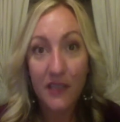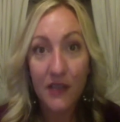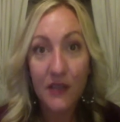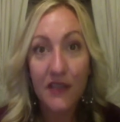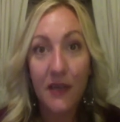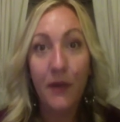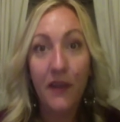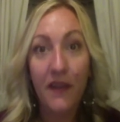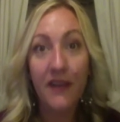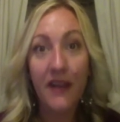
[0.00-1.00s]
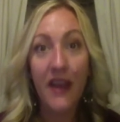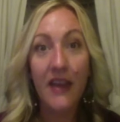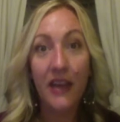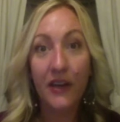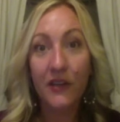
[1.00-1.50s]
to use a sample on that
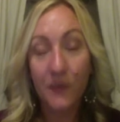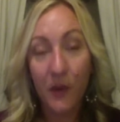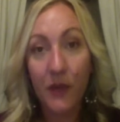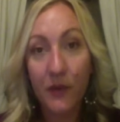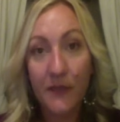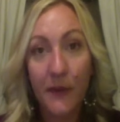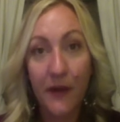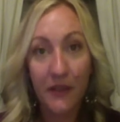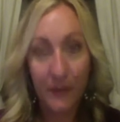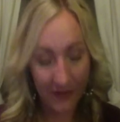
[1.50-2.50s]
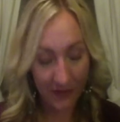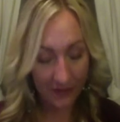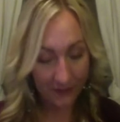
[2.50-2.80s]
night, here's what you respond with.